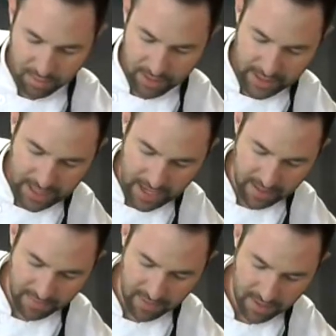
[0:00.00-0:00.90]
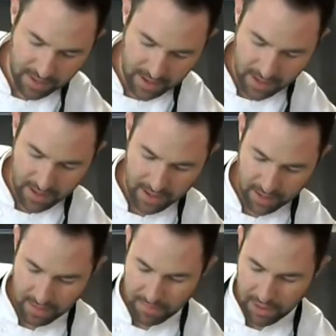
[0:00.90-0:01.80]
where the
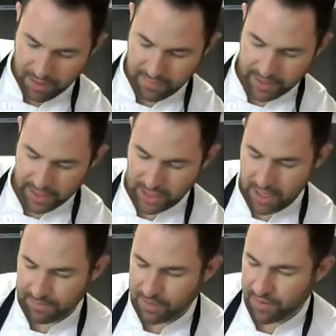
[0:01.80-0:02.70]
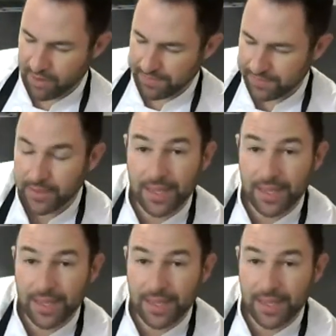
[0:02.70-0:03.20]
beauty of the dish comes from, the